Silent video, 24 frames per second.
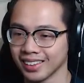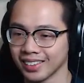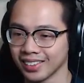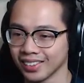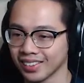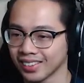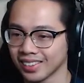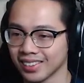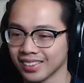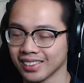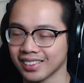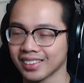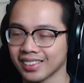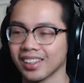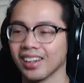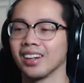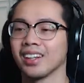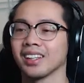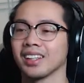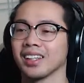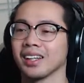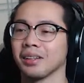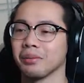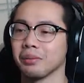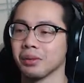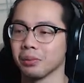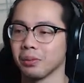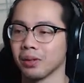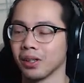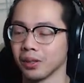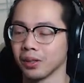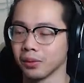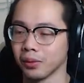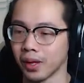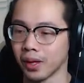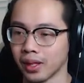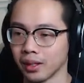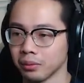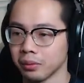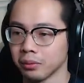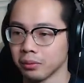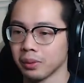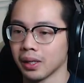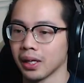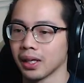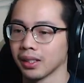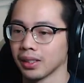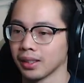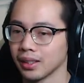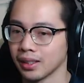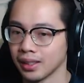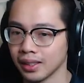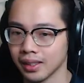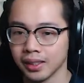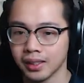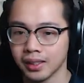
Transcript: this song came up all random about it.